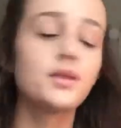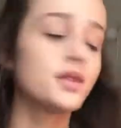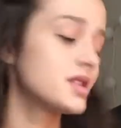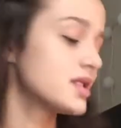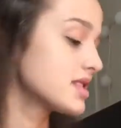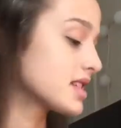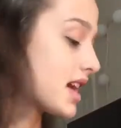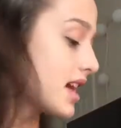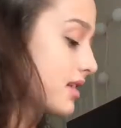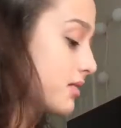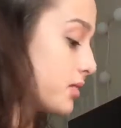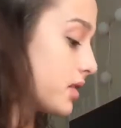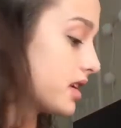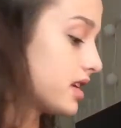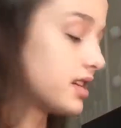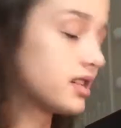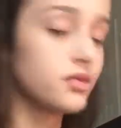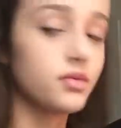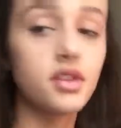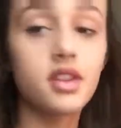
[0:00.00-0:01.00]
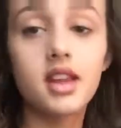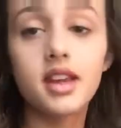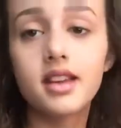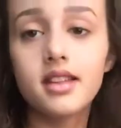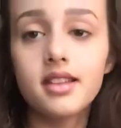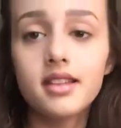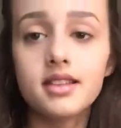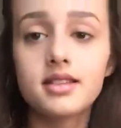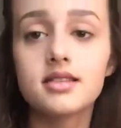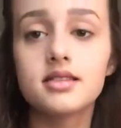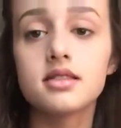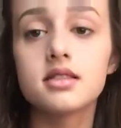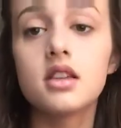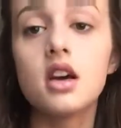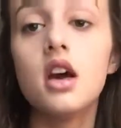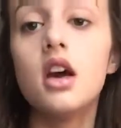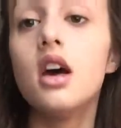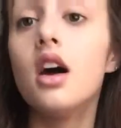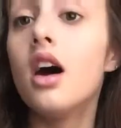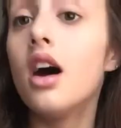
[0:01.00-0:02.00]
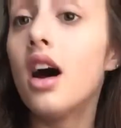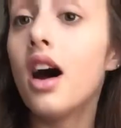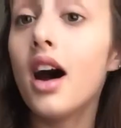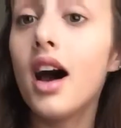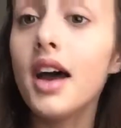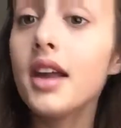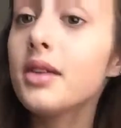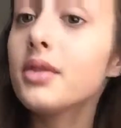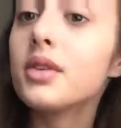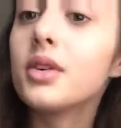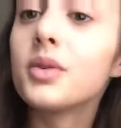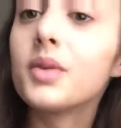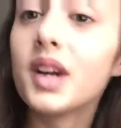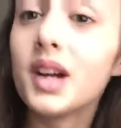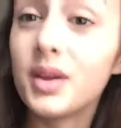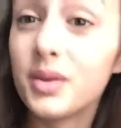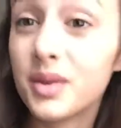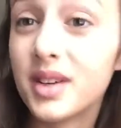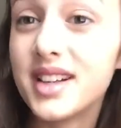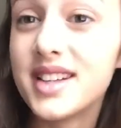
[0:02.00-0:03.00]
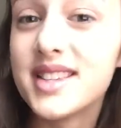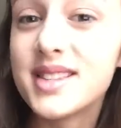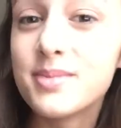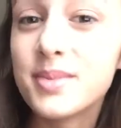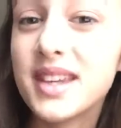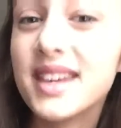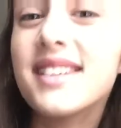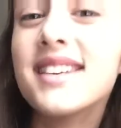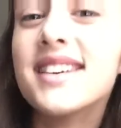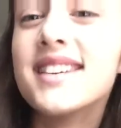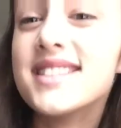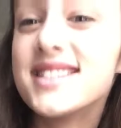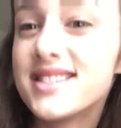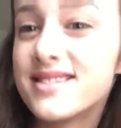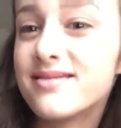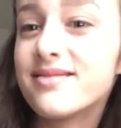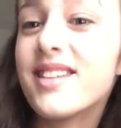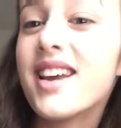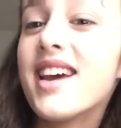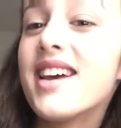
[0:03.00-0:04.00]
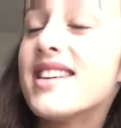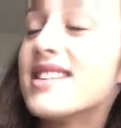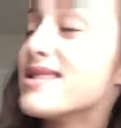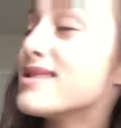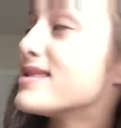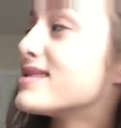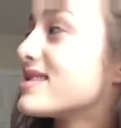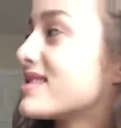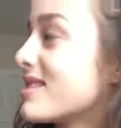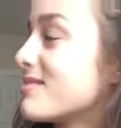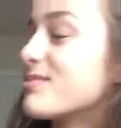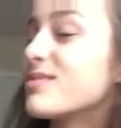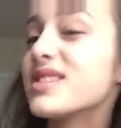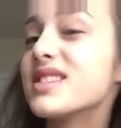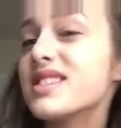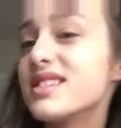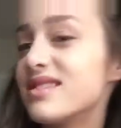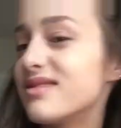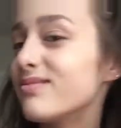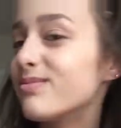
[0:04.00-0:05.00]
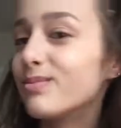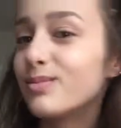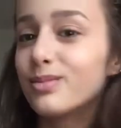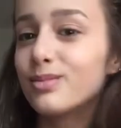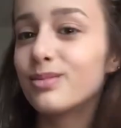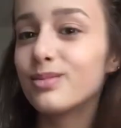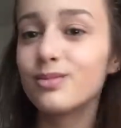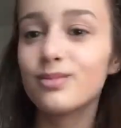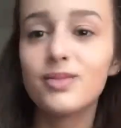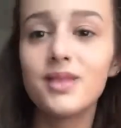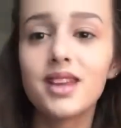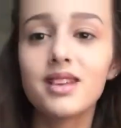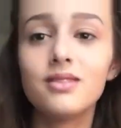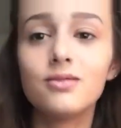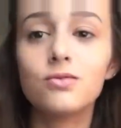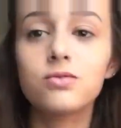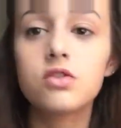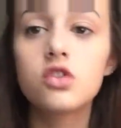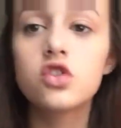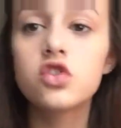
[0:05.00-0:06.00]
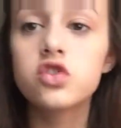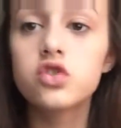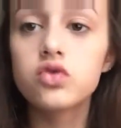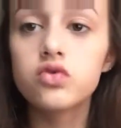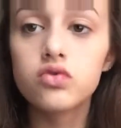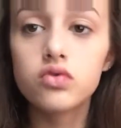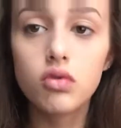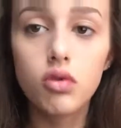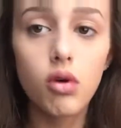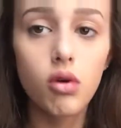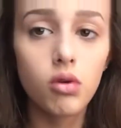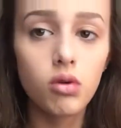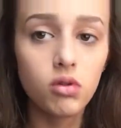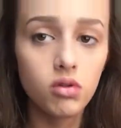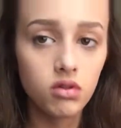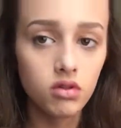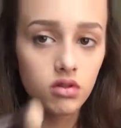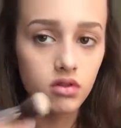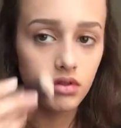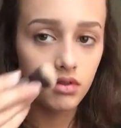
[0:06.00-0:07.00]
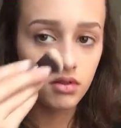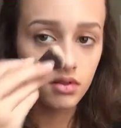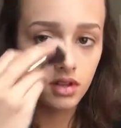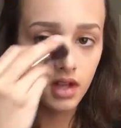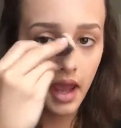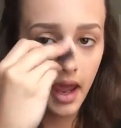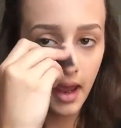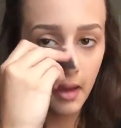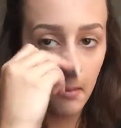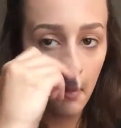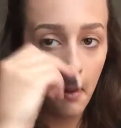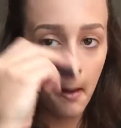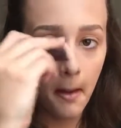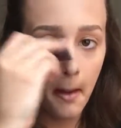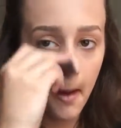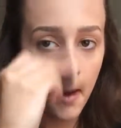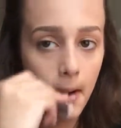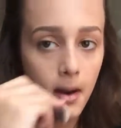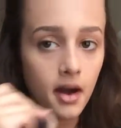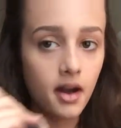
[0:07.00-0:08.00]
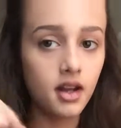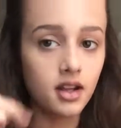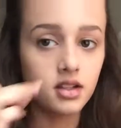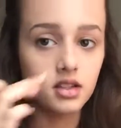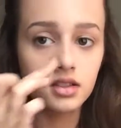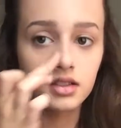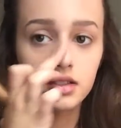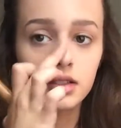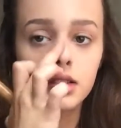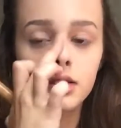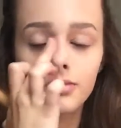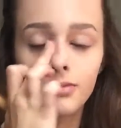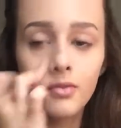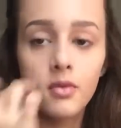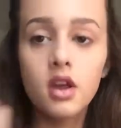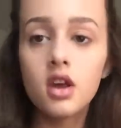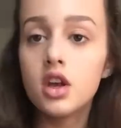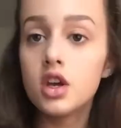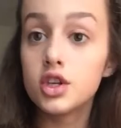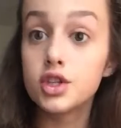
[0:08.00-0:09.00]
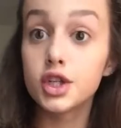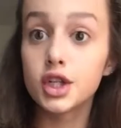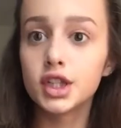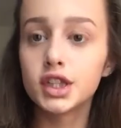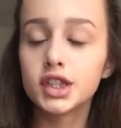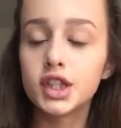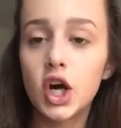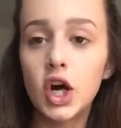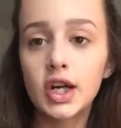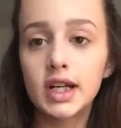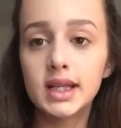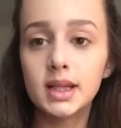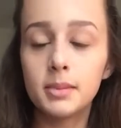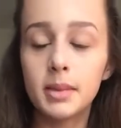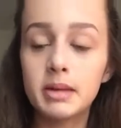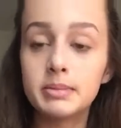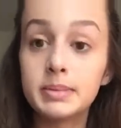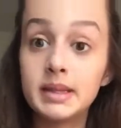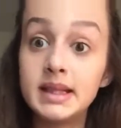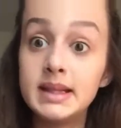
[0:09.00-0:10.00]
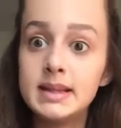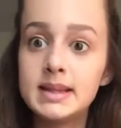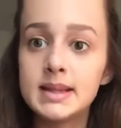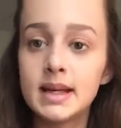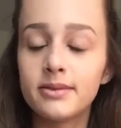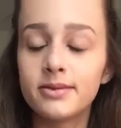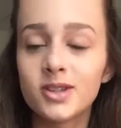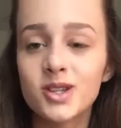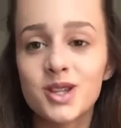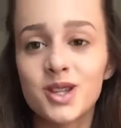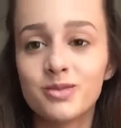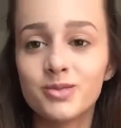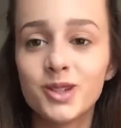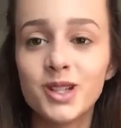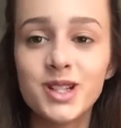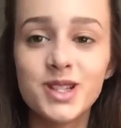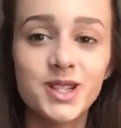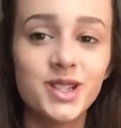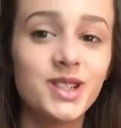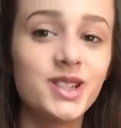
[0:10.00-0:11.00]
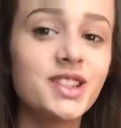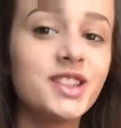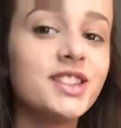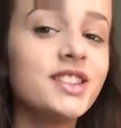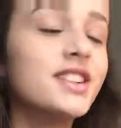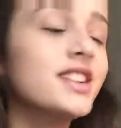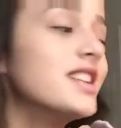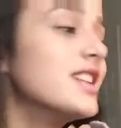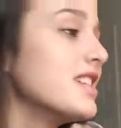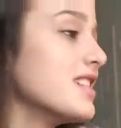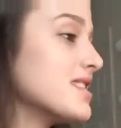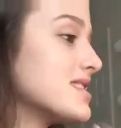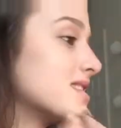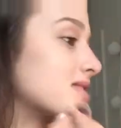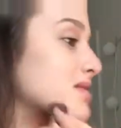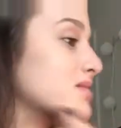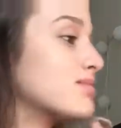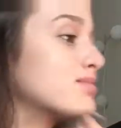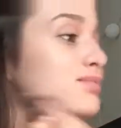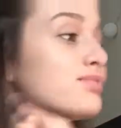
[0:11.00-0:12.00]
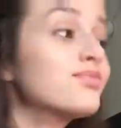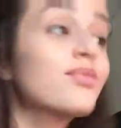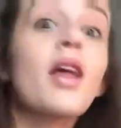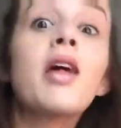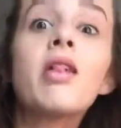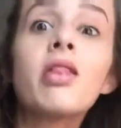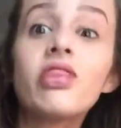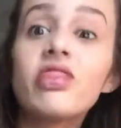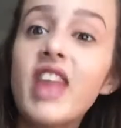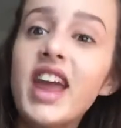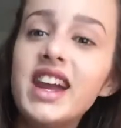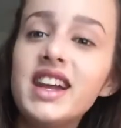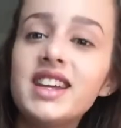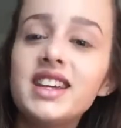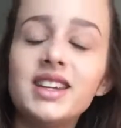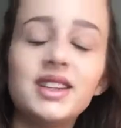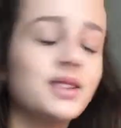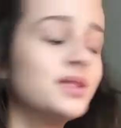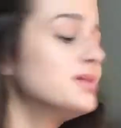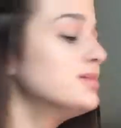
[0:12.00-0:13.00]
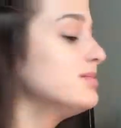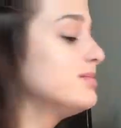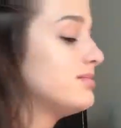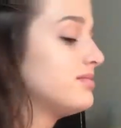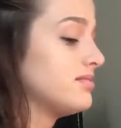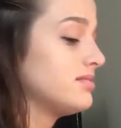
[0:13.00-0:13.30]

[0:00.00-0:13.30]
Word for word: so I just kind of went in like this. I don't know where I was because some little troll came in here and just started talking about pizza for some reason. So, thank you.